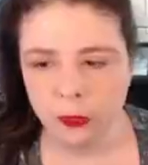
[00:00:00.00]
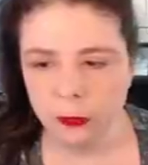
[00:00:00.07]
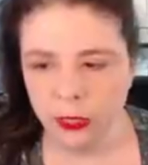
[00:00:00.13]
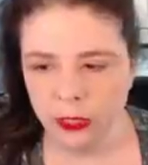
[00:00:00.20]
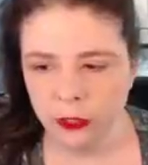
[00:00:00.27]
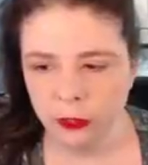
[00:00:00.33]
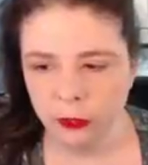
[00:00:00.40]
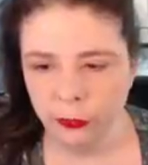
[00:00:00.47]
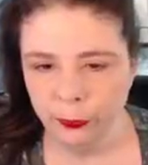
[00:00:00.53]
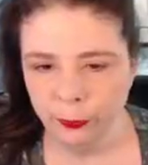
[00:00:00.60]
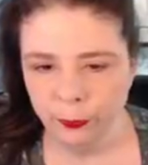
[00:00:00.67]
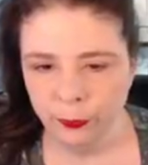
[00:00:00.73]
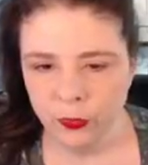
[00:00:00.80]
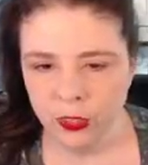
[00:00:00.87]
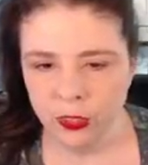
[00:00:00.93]
on my own
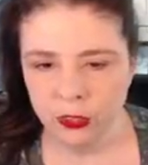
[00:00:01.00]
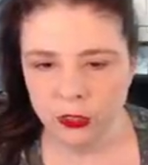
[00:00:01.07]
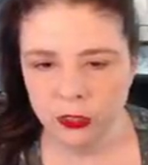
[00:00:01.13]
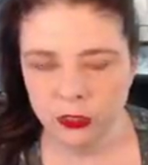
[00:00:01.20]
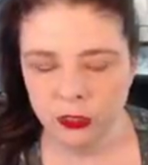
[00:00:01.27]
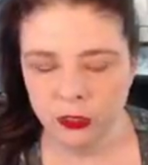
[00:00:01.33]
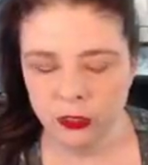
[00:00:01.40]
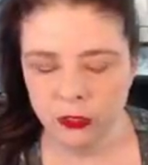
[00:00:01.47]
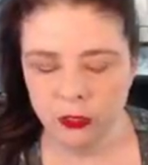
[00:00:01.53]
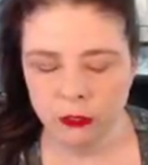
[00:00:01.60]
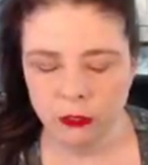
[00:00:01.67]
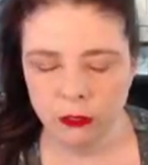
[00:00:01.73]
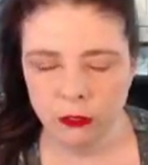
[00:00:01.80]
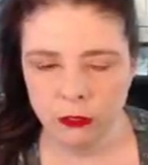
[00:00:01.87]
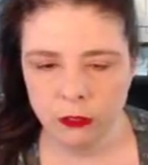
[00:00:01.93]
to
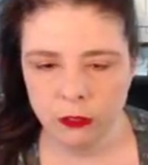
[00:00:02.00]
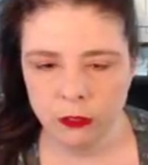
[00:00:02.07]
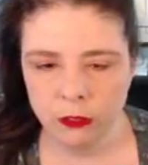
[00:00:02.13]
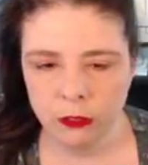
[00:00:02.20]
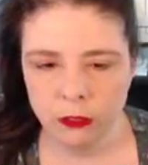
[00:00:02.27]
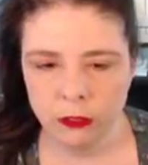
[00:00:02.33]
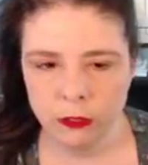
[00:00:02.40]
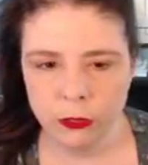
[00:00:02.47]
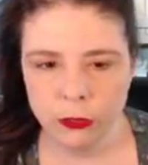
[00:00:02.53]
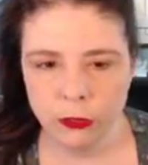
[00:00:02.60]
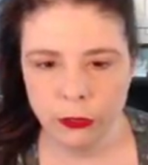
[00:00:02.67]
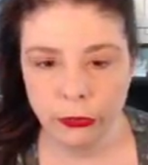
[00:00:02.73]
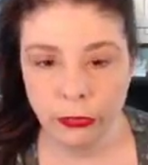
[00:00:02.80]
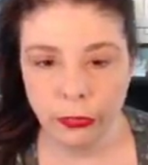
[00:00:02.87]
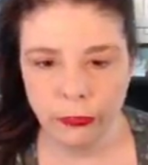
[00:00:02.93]

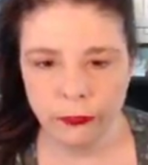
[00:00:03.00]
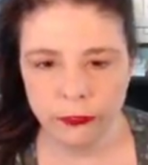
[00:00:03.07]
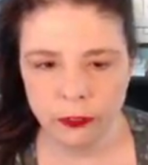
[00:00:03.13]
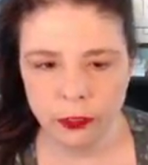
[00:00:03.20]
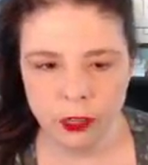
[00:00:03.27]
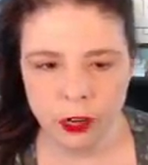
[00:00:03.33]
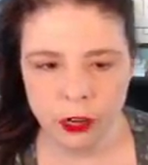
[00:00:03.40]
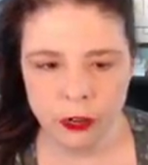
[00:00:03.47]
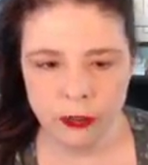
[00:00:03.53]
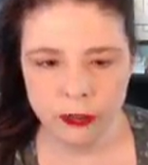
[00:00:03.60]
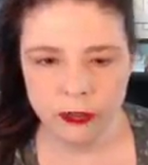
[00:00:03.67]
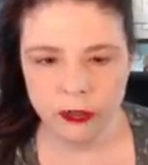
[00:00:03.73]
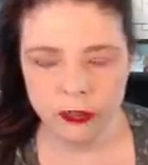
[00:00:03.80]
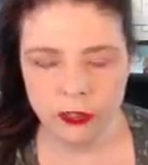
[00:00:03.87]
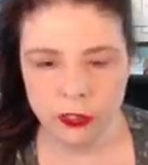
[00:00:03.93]
New the
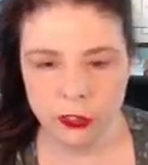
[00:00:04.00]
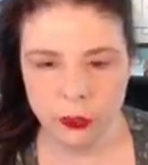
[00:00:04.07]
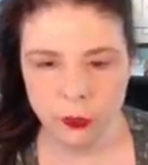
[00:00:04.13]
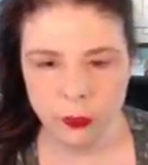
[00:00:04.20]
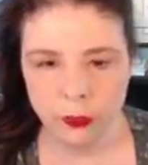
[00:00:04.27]
new